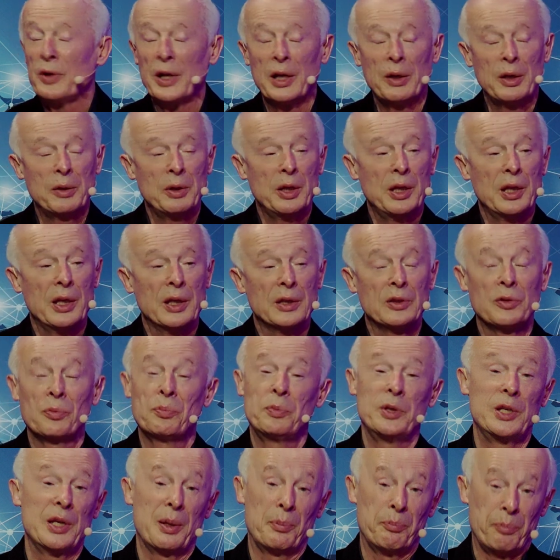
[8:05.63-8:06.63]
Will
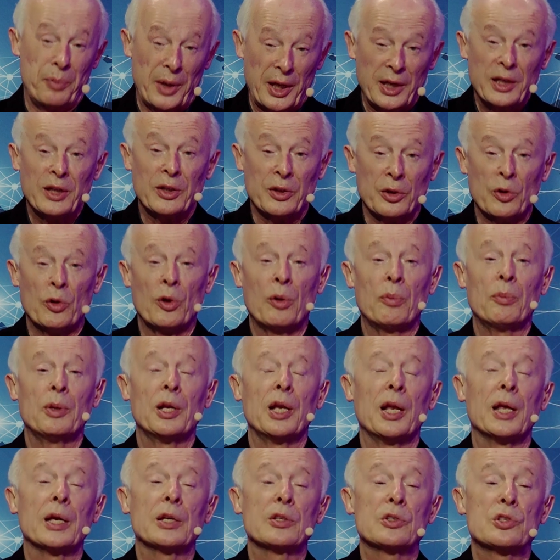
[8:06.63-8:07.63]
it be a better
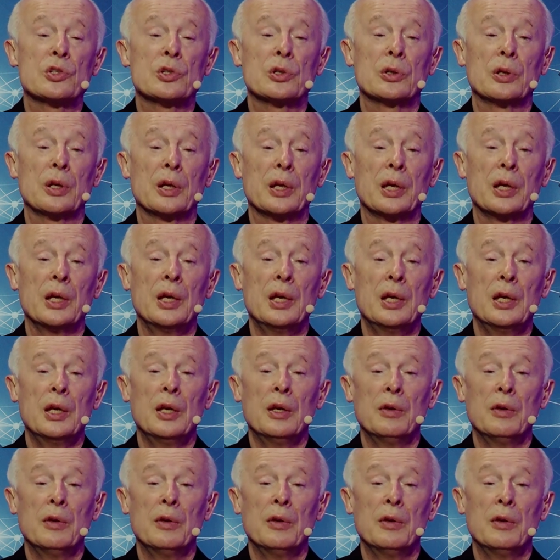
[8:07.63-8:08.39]
normal, actually,